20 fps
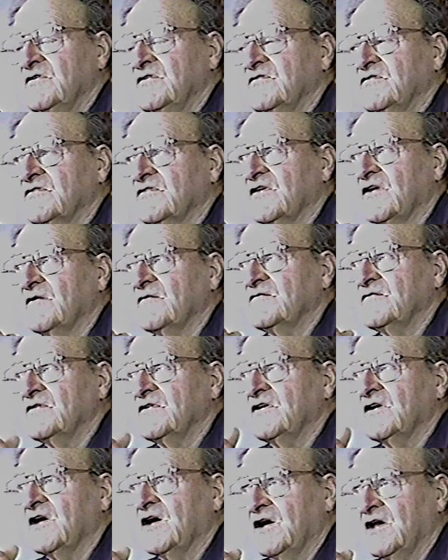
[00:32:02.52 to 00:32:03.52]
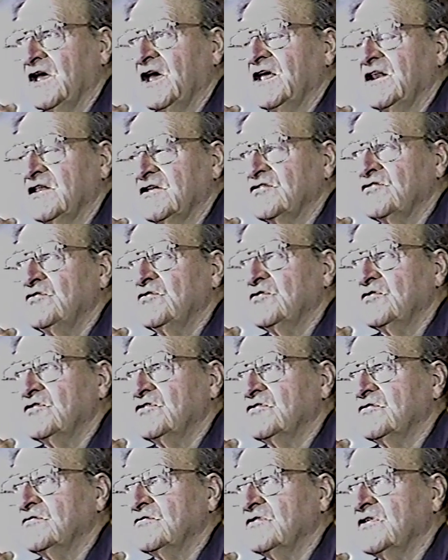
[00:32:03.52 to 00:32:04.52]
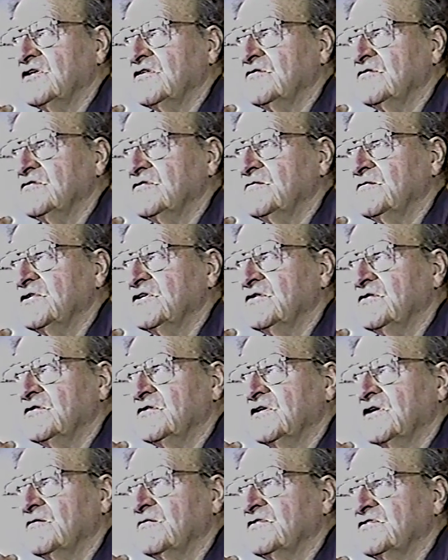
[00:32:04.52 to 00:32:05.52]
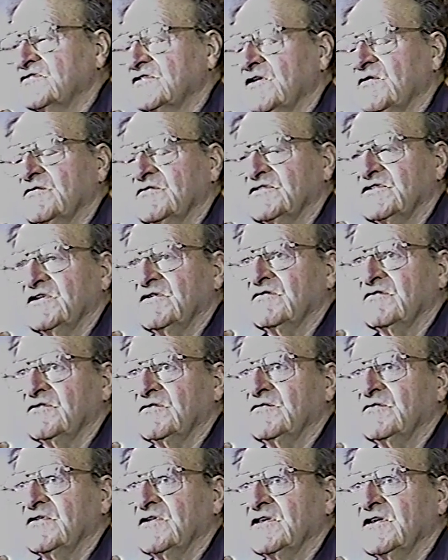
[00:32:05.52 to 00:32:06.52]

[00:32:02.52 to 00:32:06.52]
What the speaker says: and stuff. I had it good too. They used me good. I wish I was still doing it